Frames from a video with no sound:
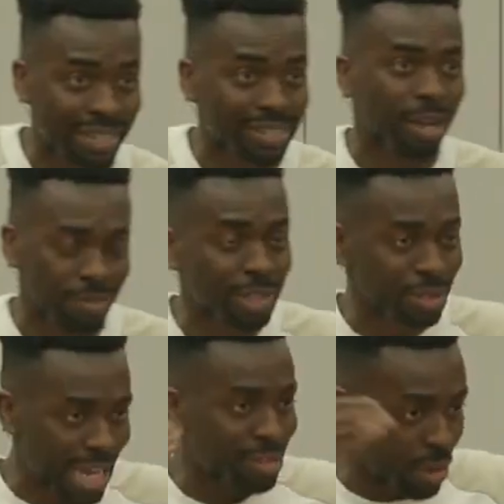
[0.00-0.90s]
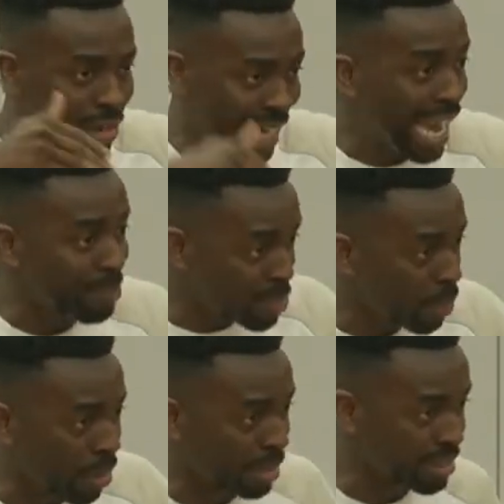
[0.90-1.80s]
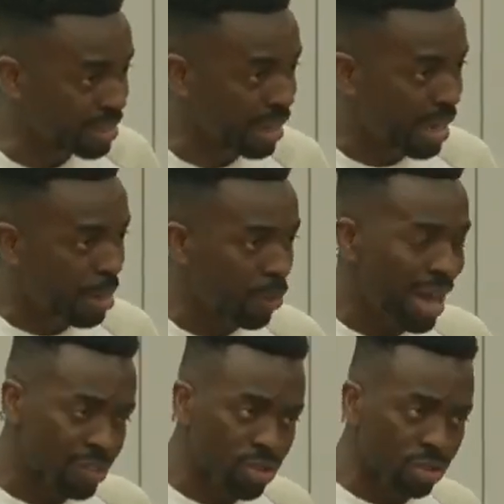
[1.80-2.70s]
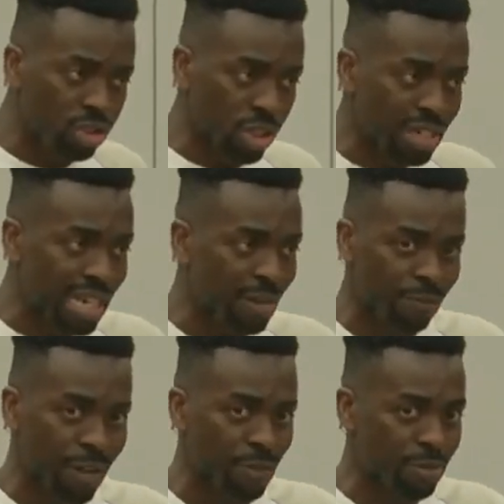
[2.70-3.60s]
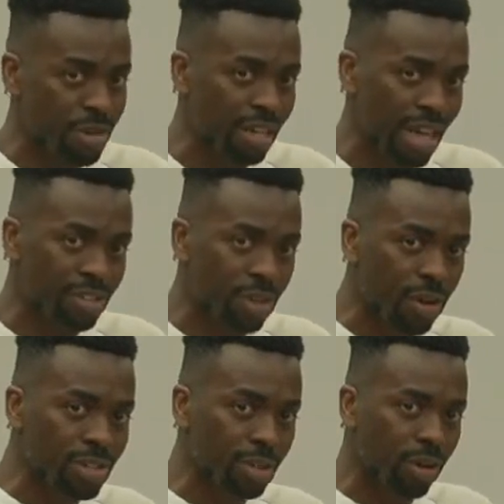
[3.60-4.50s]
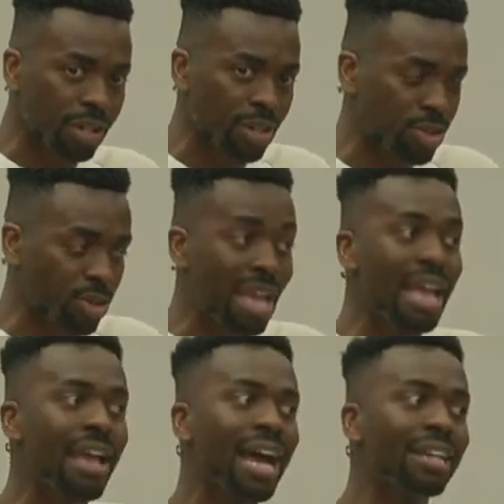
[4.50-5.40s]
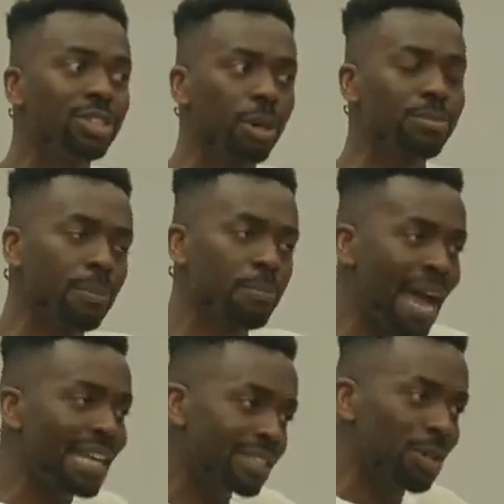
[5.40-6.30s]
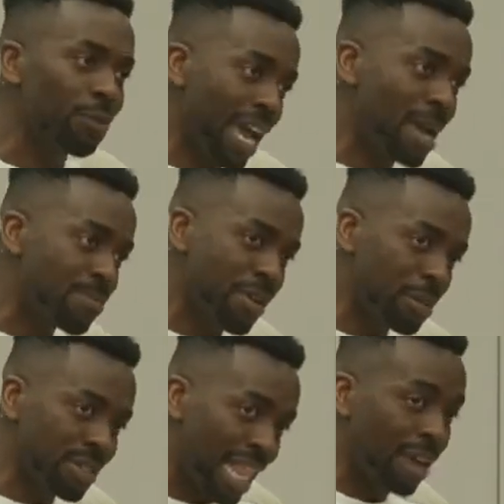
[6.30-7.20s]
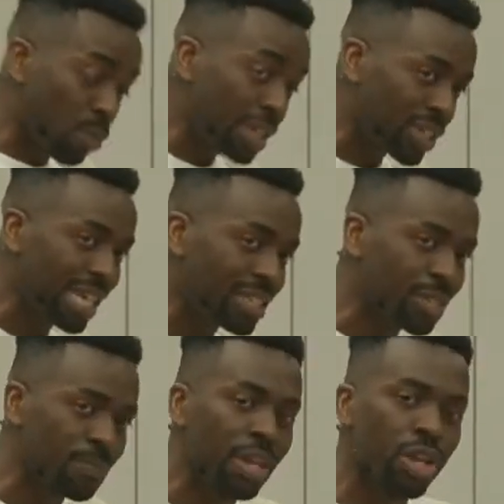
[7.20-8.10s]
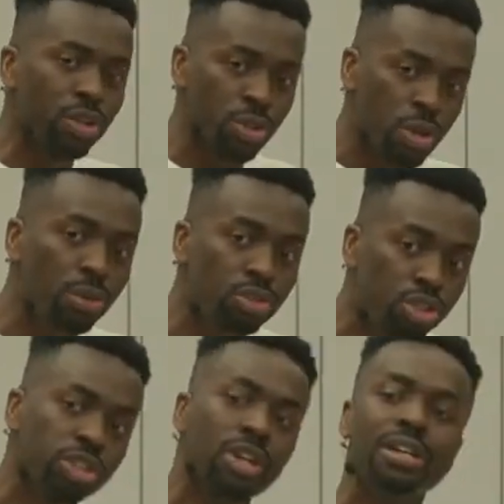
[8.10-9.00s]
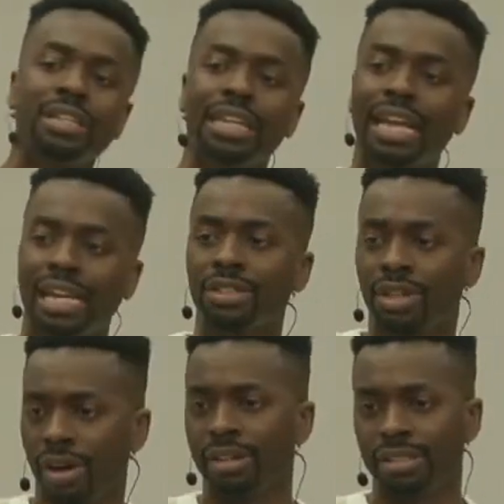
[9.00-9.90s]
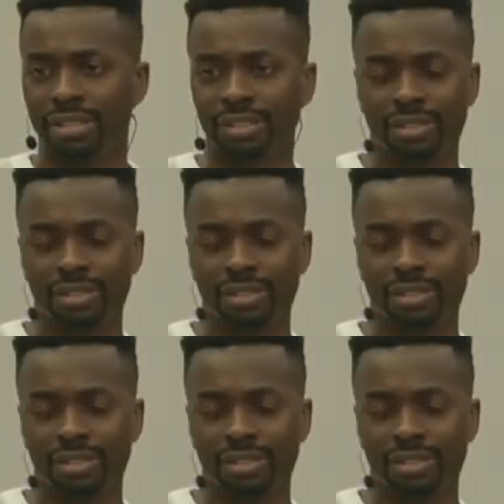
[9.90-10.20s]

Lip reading: In salvation, yes, God came to us. But as you journey in faith, you realize God is calling you to adopt the pattern of Abraham's life, which is you journey in God.